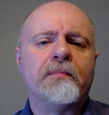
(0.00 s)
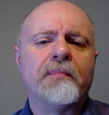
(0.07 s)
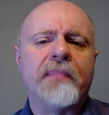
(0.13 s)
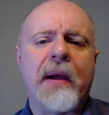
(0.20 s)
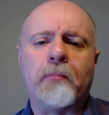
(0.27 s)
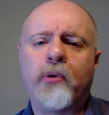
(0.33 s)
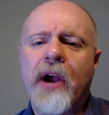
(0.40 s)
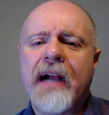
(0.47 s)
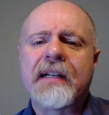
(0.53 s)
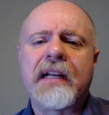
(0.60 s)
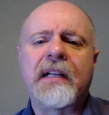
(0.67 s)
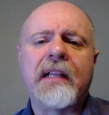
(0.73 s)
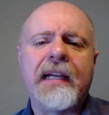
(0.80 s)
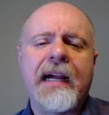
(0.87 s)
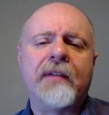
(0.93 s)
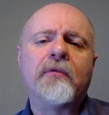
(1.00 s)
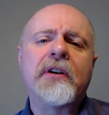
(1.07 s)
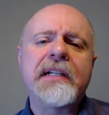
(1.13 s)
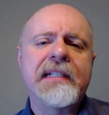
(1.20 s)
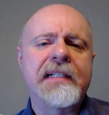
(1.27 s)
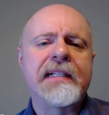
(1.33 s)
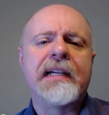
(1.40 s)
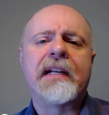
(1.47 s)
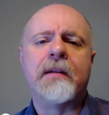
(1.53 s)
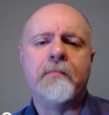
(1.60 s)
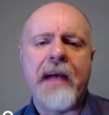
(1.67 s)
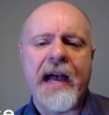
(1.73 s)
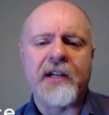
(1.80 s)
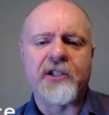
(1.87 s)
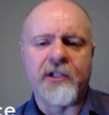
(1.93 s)
that practically every sin
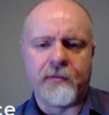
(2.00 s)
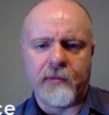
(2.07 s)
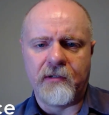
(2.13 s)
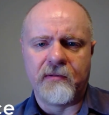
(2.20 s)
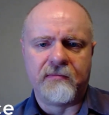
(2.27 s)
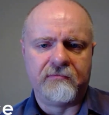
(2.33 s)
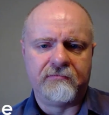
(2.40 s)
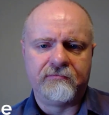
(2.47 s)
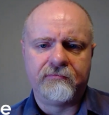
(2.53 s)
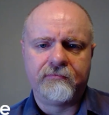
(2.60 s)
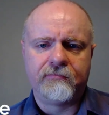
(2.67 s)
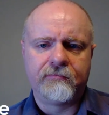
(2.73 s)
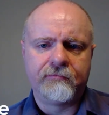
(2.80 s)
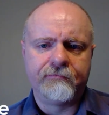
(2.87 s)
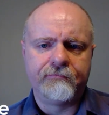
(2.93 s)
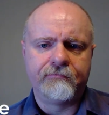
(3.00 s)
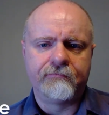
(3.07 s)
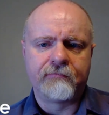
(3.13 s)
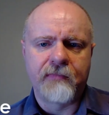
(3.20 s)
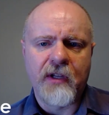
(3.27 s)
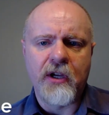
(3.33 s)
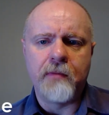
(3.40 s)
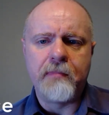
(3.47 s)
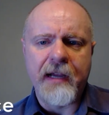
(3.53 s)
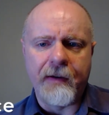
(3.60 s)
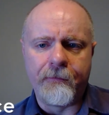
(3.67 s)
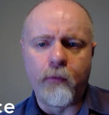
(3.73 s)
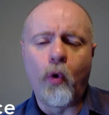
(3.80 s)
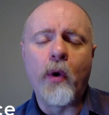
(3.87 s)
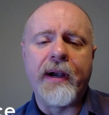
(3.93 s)
imaginable could be
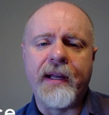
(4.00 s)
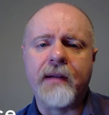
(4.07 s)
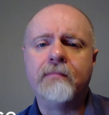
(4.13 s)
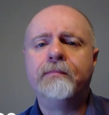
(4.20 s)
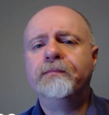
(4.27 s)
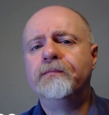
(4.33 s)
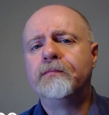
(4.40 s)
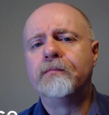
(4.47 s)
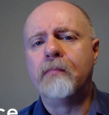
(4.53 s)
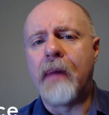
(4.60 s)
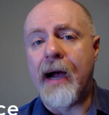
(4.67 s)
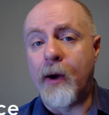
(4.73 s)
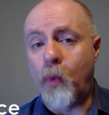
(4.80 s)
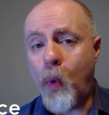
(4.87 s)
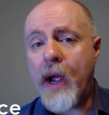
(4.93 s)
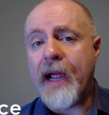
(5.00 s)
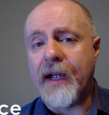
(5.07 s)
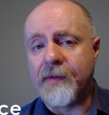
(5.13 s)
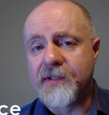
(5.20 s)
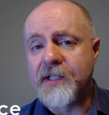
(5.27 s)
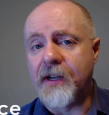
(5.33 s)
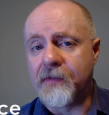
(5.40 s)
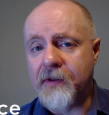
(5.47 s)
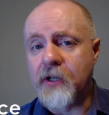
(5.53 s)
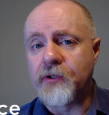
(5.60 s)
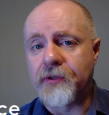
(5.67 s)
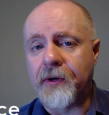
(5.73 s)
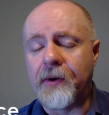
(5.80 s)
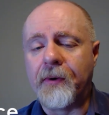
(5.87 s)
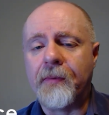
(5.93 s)
avoided by way of self
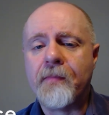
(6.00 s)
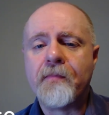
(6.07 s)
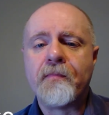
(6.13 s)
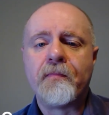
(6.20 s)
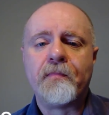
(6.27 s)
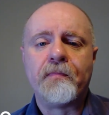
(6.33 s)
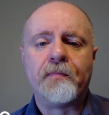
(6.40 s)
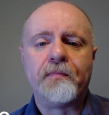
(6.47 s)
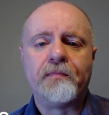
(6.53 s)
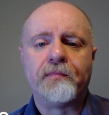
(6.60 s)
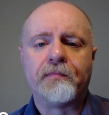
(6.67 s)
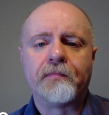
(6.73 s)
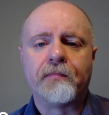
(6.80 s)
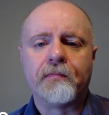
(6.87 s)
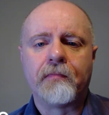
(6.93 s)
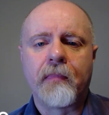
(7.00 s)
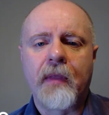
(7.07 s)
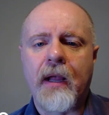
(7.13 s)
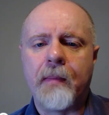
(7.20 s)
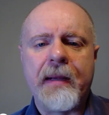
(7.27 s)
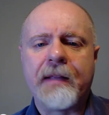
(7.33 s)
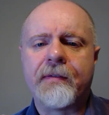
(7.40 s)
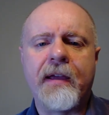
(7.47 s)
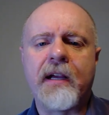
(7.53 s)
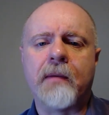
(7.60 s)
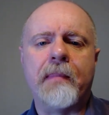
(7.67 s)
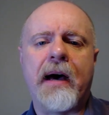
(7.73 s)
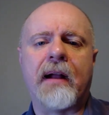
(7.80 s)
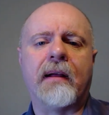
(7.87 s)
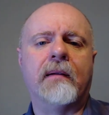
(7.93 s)
control. I mean, think
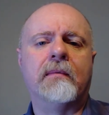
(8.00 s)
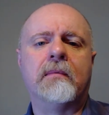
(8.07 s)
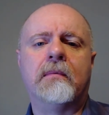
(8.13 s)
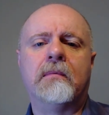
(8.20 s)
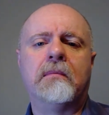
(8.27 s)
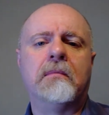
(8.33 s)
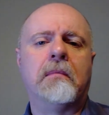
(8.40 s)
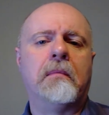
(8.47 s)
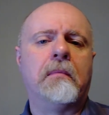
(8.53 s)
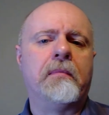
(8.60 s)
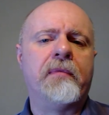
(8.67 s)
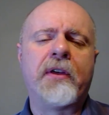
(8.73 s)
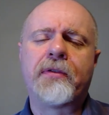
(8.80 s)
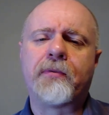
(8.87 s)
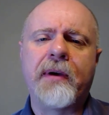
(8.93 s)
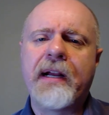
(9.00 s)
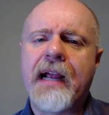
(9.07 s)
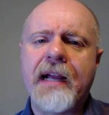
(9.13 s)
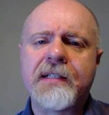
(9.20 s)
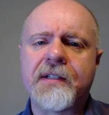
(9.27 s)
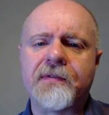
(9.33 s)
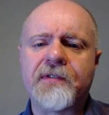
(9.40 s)
about it. The three gates of